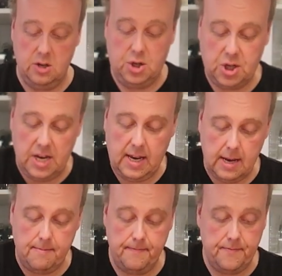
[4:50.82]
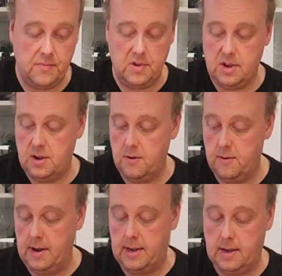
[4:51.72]
Shake it
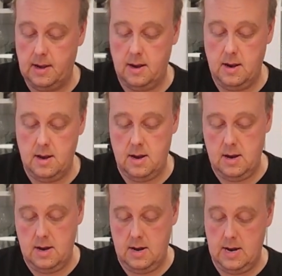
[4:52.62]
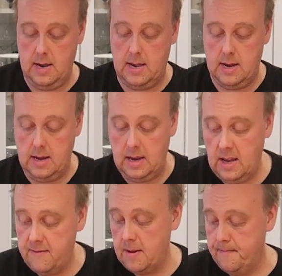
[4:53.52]
so it's nice and
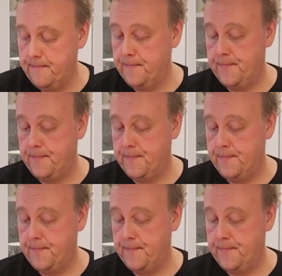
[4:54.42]
even.